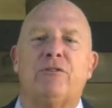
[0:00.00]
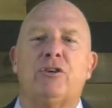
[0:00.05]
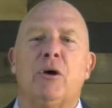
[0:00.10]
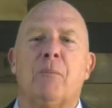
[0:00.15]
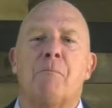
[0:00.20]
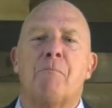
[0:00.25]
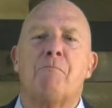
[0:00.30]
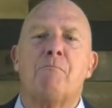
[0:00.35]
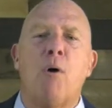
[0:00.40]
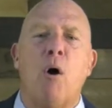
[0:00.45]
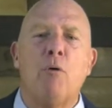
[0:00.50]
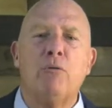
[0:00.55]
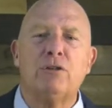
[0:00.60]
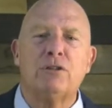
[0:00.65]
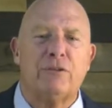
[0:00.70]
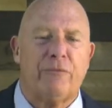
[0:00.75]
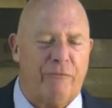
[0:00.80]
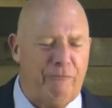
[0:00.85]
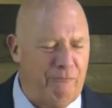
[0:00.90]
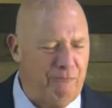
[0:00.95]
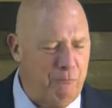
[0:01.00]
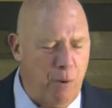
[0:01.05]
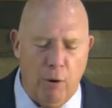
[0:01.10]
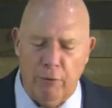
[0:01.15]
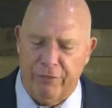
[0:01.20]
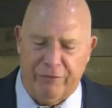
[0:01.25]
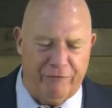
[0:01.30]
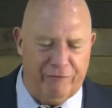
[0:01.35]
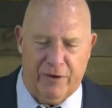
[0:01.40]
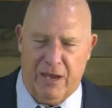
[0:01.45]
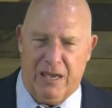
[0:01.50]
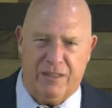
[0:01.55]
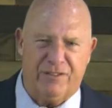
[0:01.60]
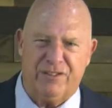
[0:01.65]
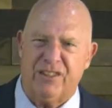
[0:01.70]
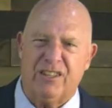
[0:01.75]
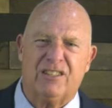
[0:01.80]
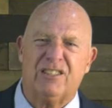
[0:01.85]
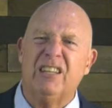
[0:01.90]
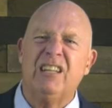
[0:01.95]
to both, both
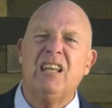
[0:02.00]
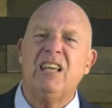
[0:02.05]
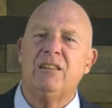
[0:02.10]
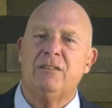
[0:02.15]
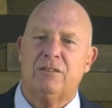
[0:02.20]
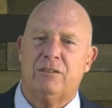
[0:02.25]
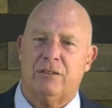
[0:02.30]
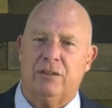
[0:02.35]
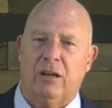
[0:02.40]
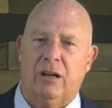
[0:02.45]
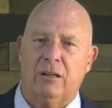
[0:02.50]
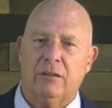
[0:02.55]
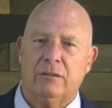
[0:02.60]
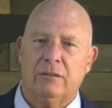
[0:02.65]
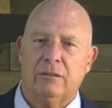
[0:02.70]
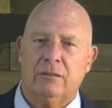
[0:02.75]
faiths, it's an insult.